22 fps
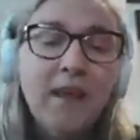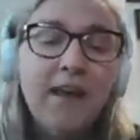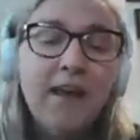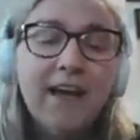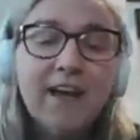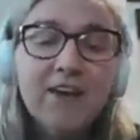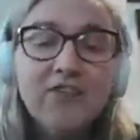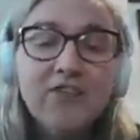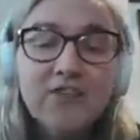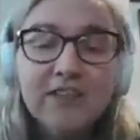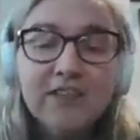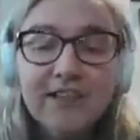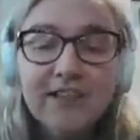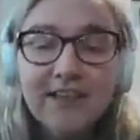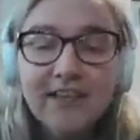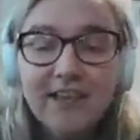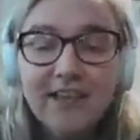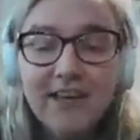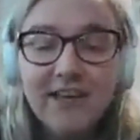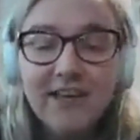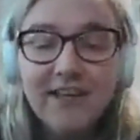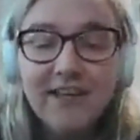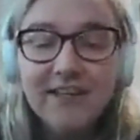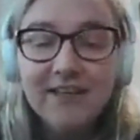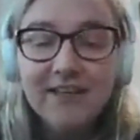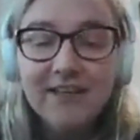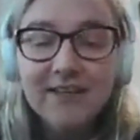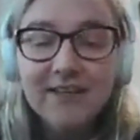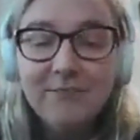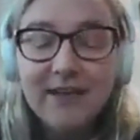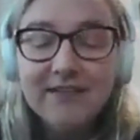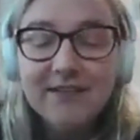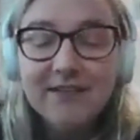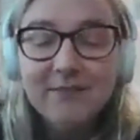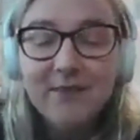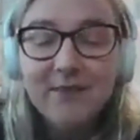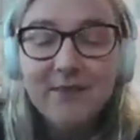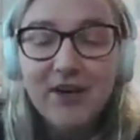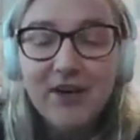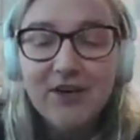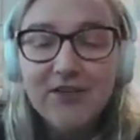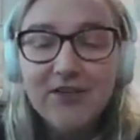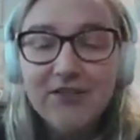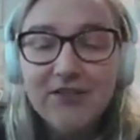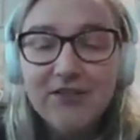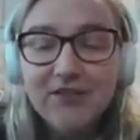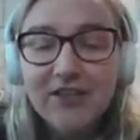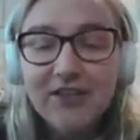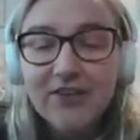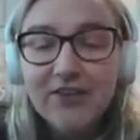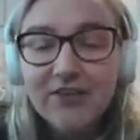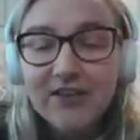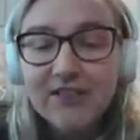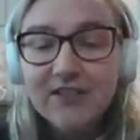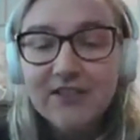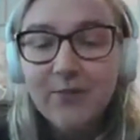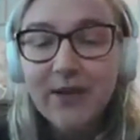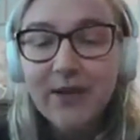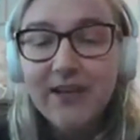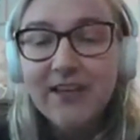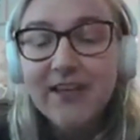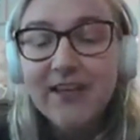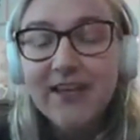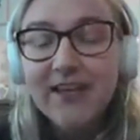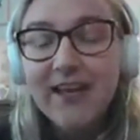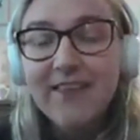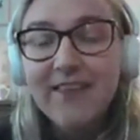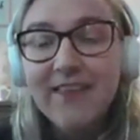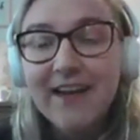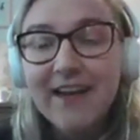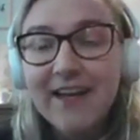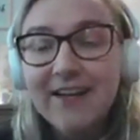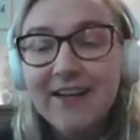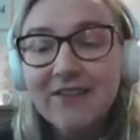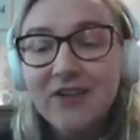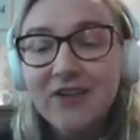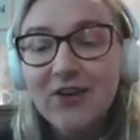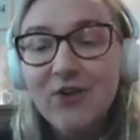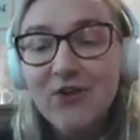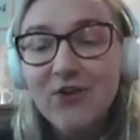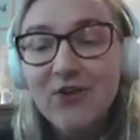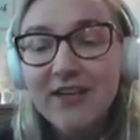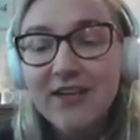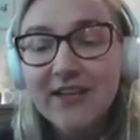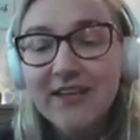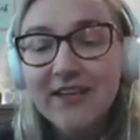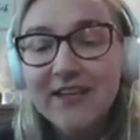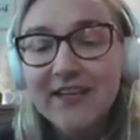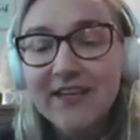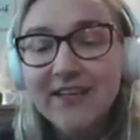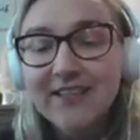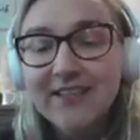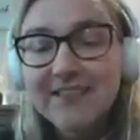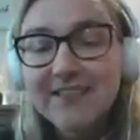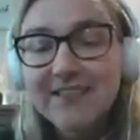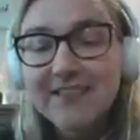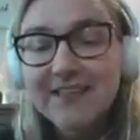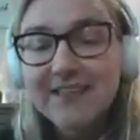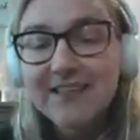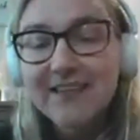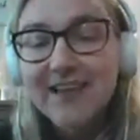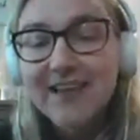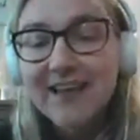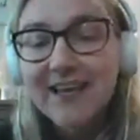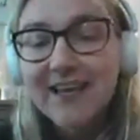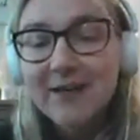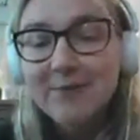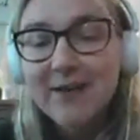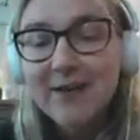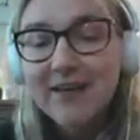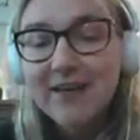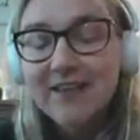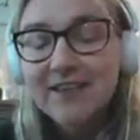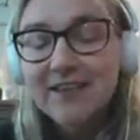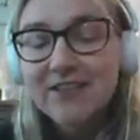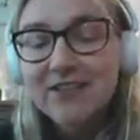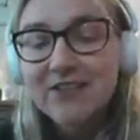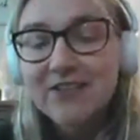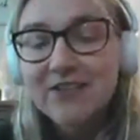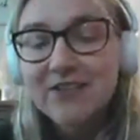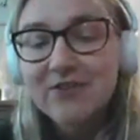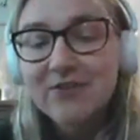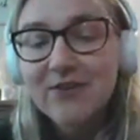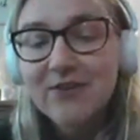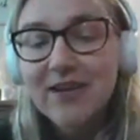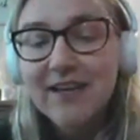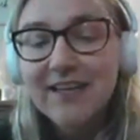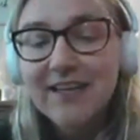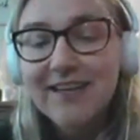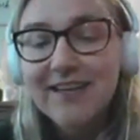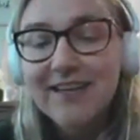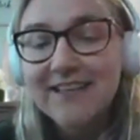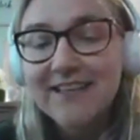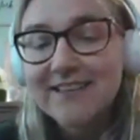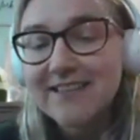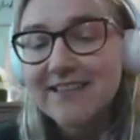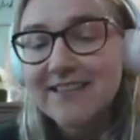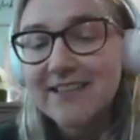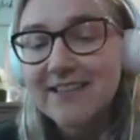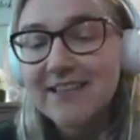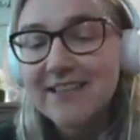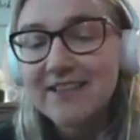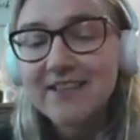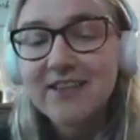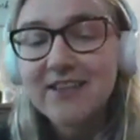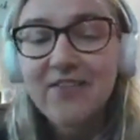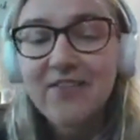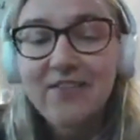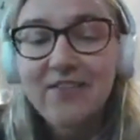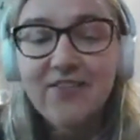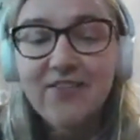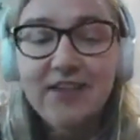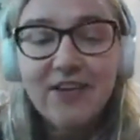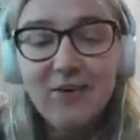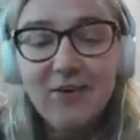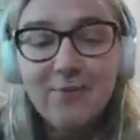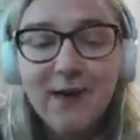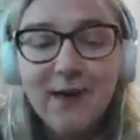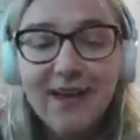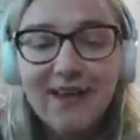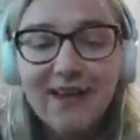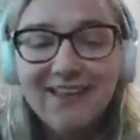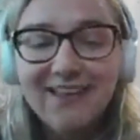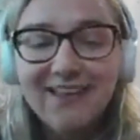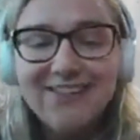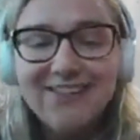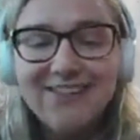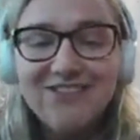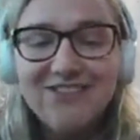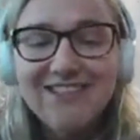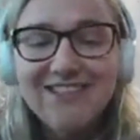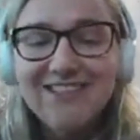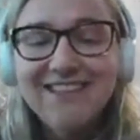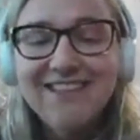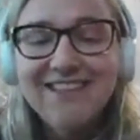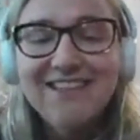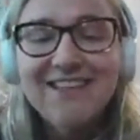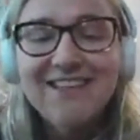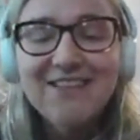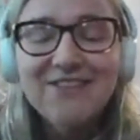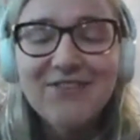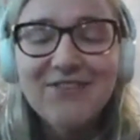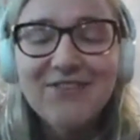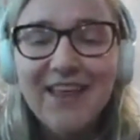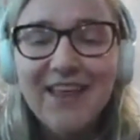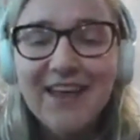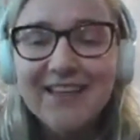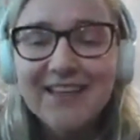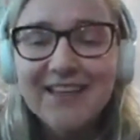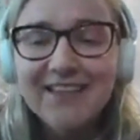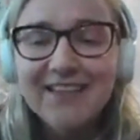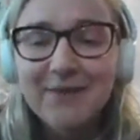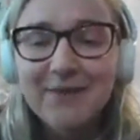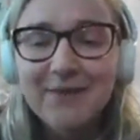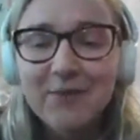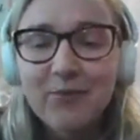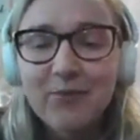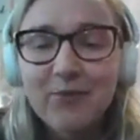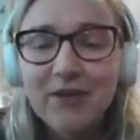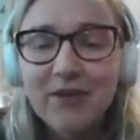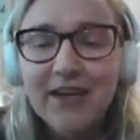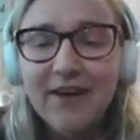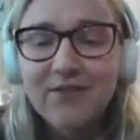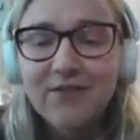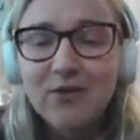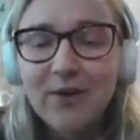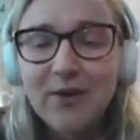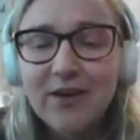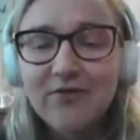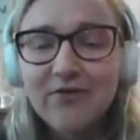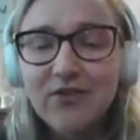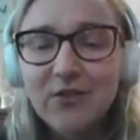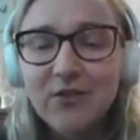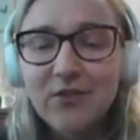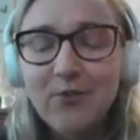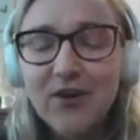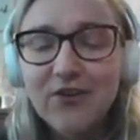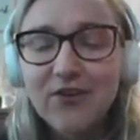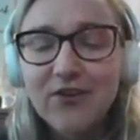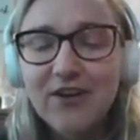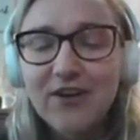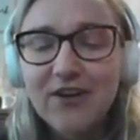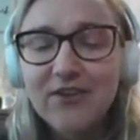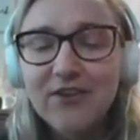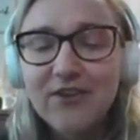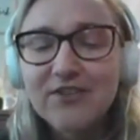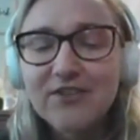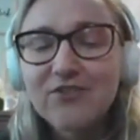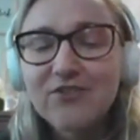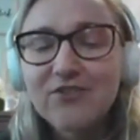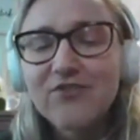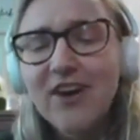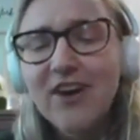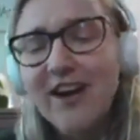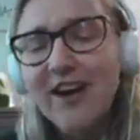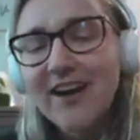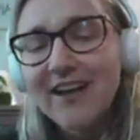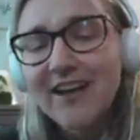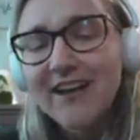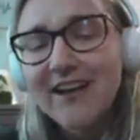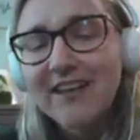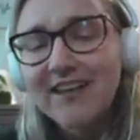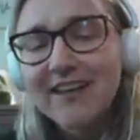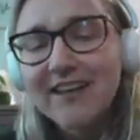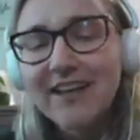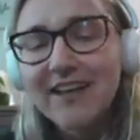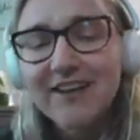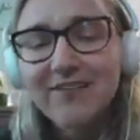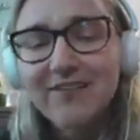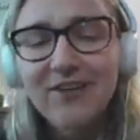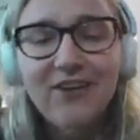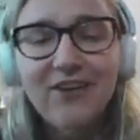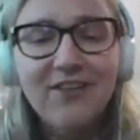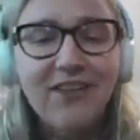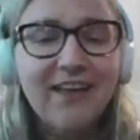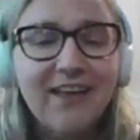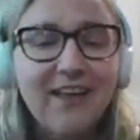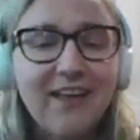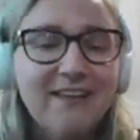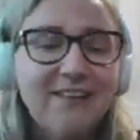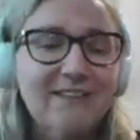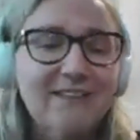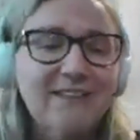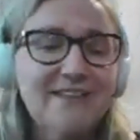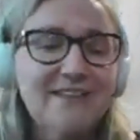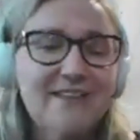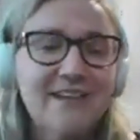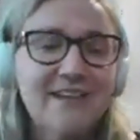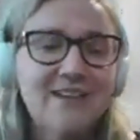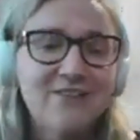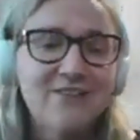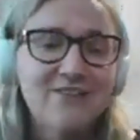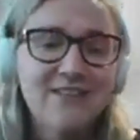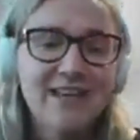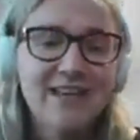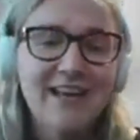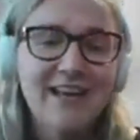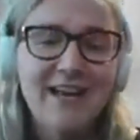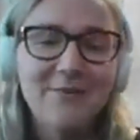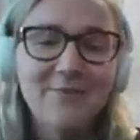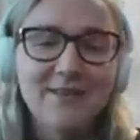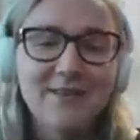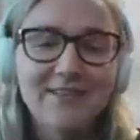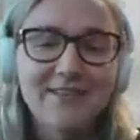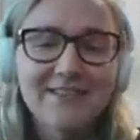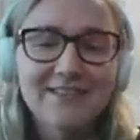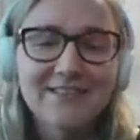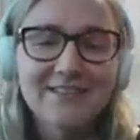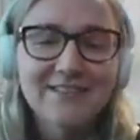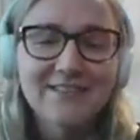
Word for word: I actually uh, made some cards earlier this week and then I recorded it animated into a nice little video package so that um, you wouldn't have to wait for the watercolor to dry and kind of all that stuff to happen.